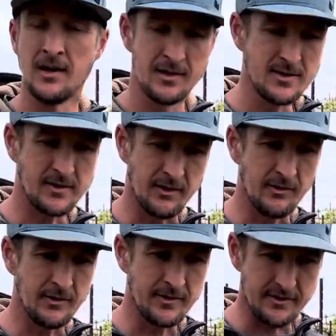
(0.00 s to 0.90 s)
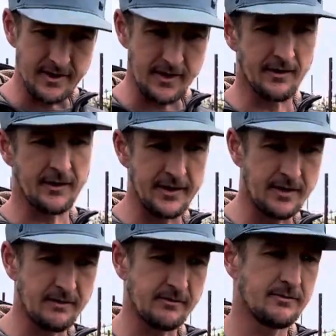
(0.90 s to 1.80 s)
So in theory,
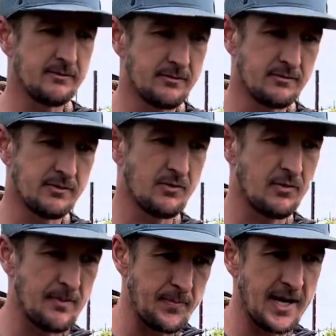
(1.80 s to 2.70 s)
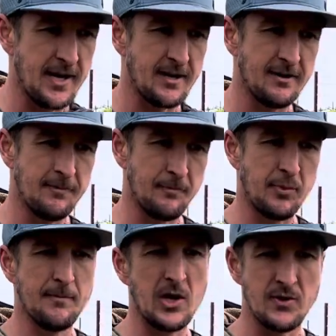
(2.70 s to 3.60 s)
crimping
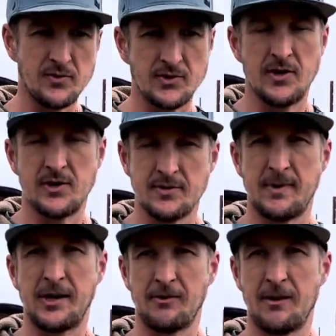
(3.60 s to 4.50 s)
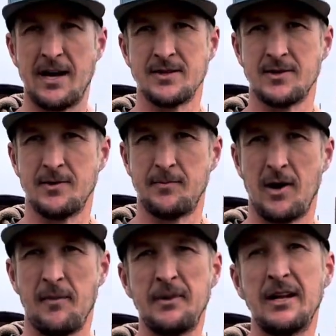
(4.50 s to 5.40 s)
promotes those mycorrhizal
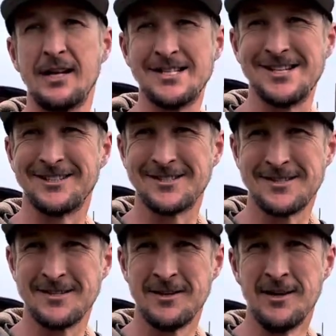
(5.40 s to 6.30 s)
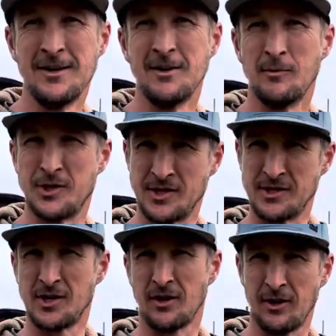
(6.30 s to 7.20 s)
populations, which in
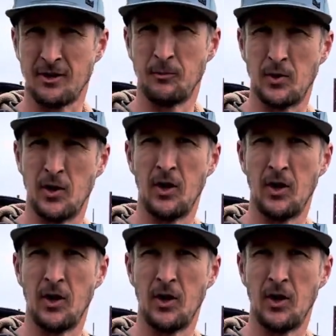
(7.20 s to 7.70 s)
turn will